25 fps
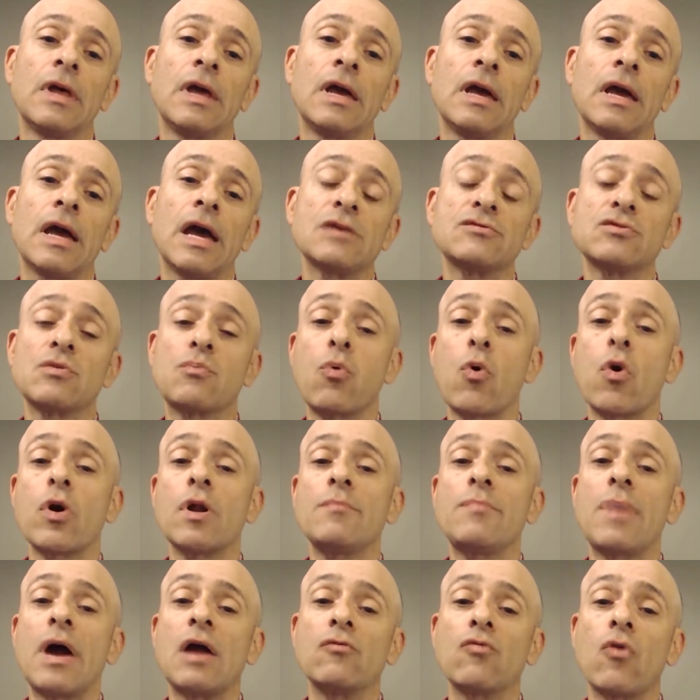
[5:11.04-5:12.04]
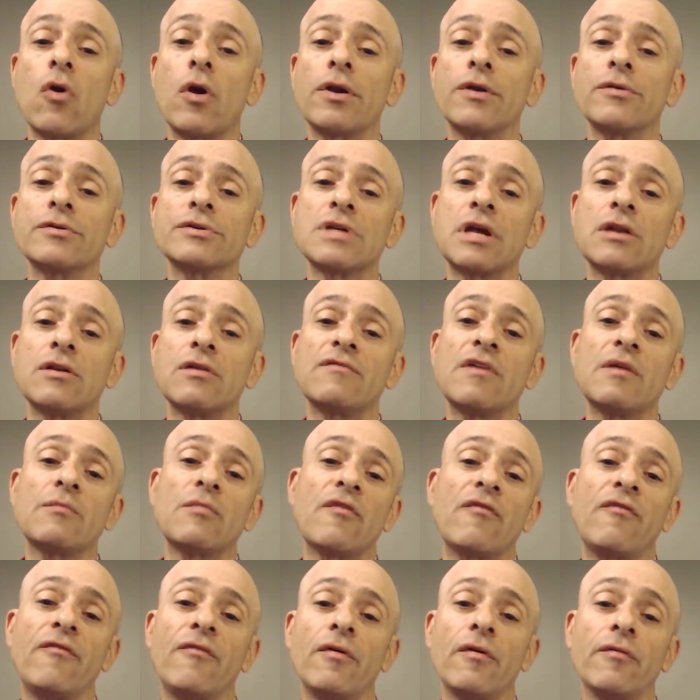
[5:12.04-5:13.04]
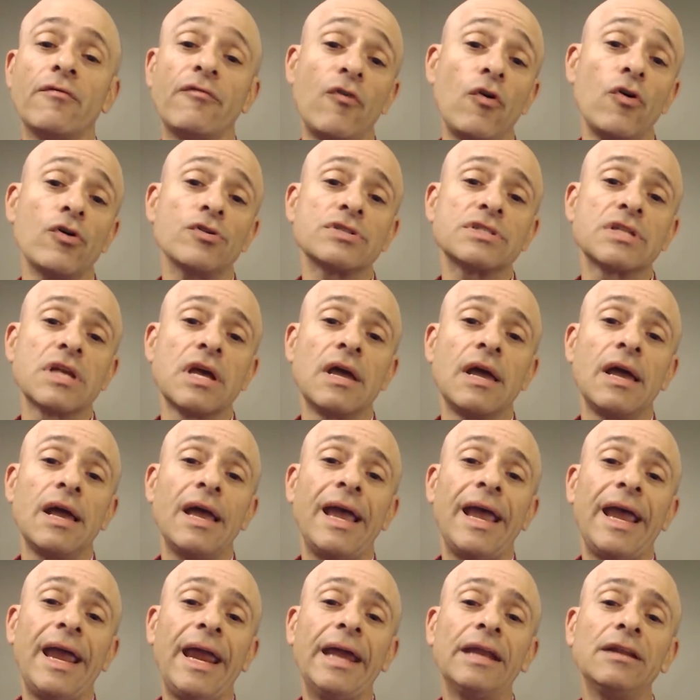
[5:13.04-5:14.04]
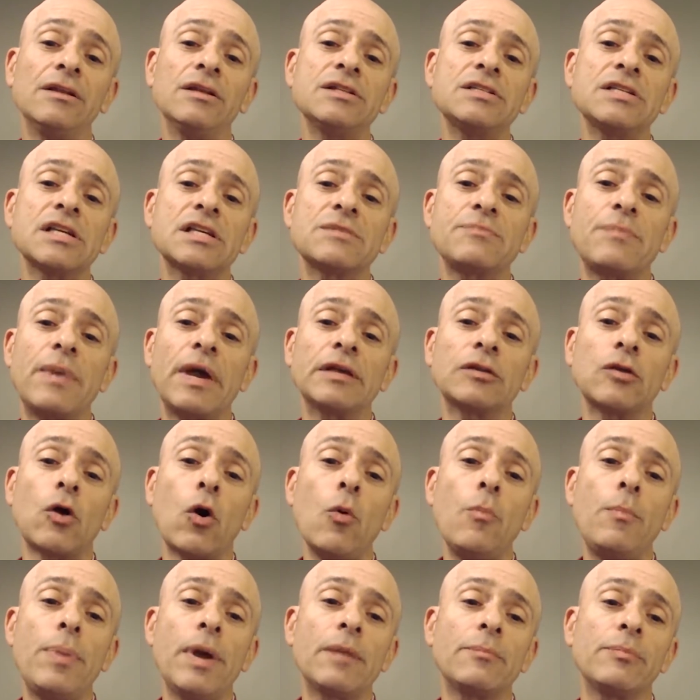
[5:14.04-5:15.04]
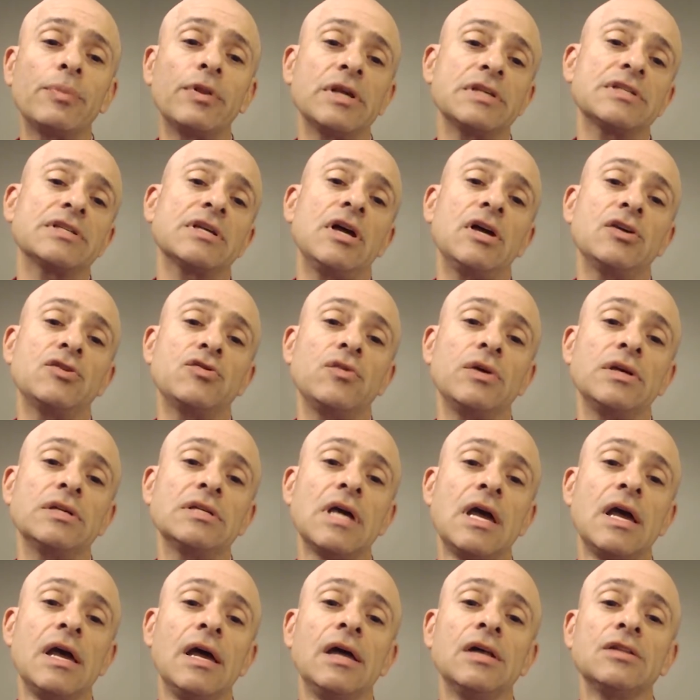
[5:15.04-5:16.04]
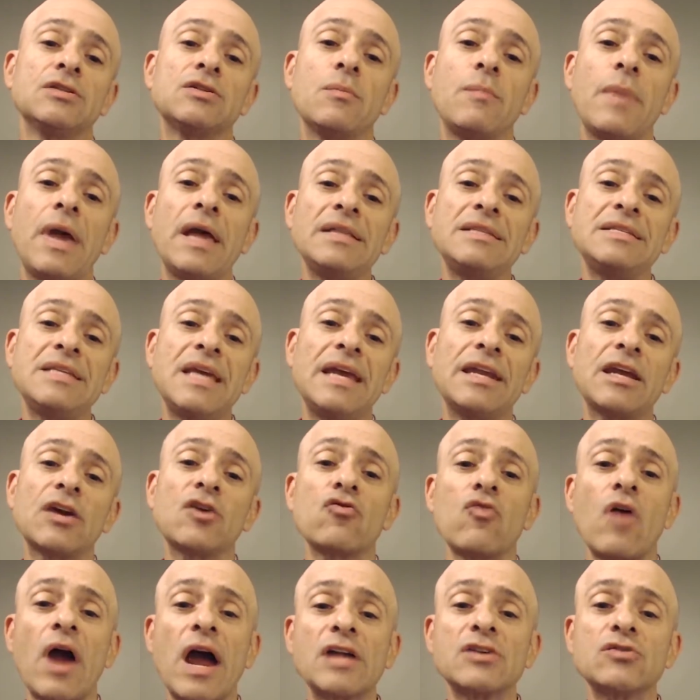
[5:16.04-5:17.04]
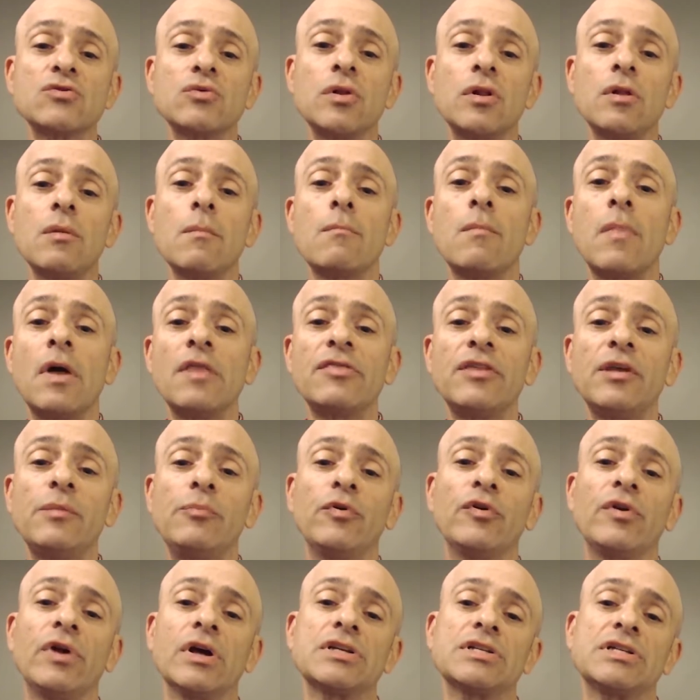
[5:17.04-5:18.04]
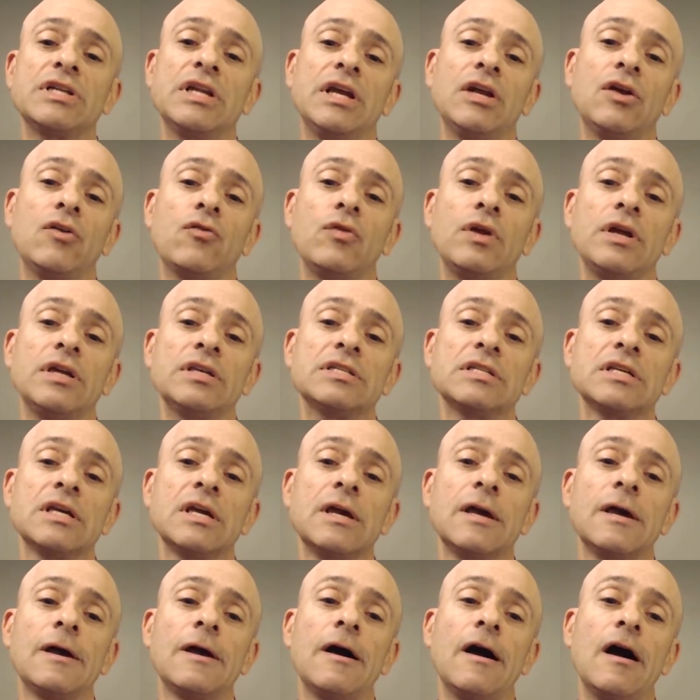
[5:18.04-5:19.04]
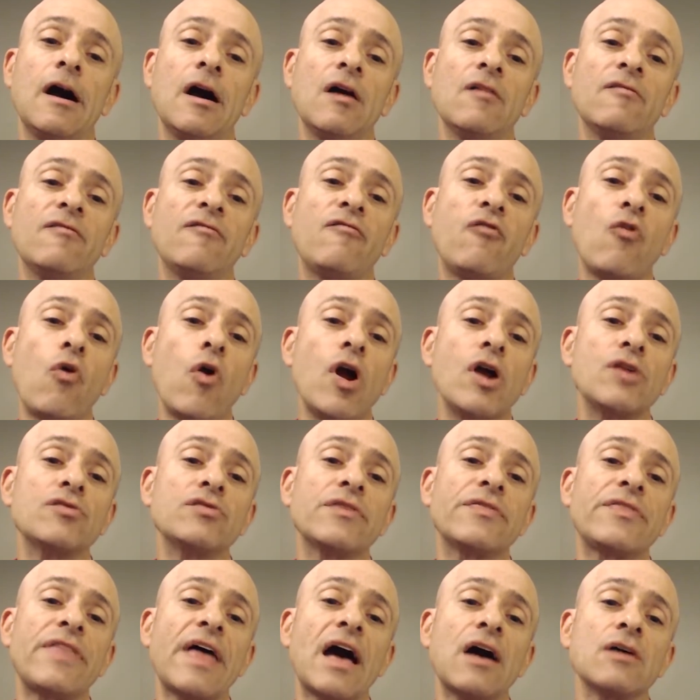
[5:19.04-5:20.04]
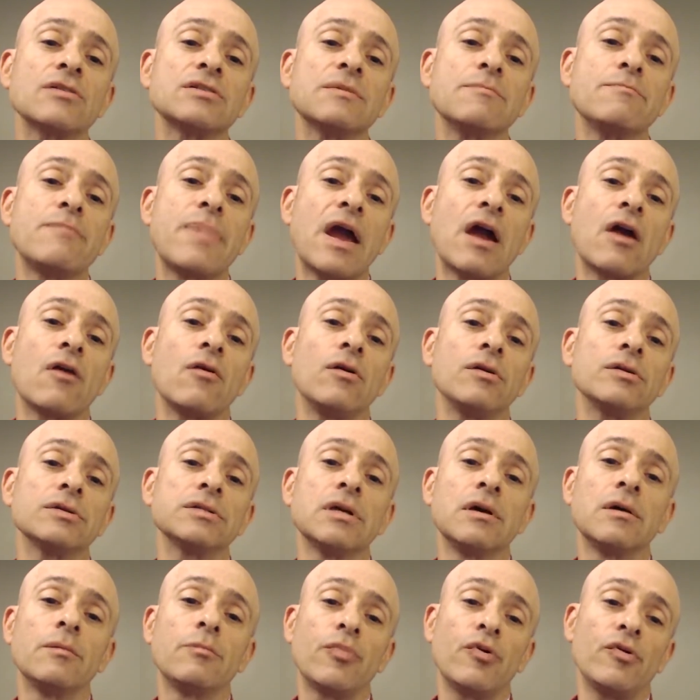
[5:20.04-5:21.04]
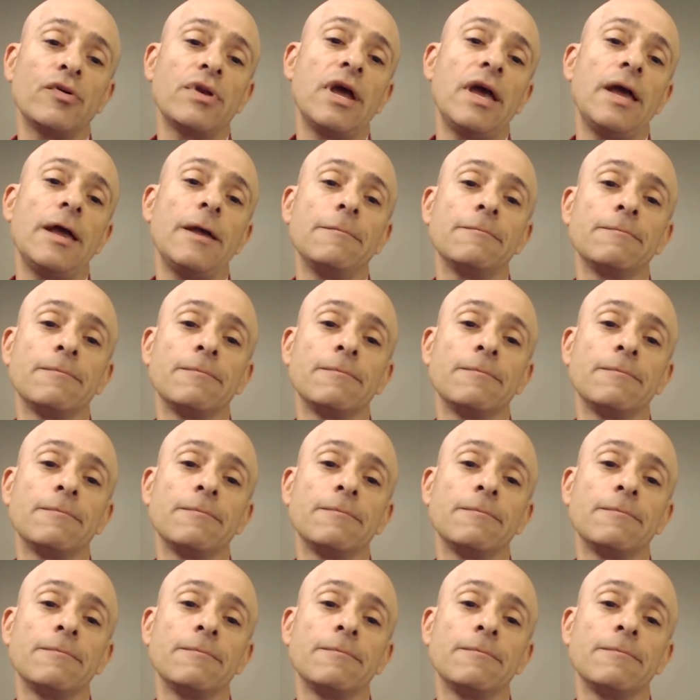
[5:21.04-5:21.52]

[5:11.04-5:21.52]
As reported by Reuters on November 1st, analysts expect OPEC Plus countries to maintain a gradual monthly production increase of 400,000 barrels per day.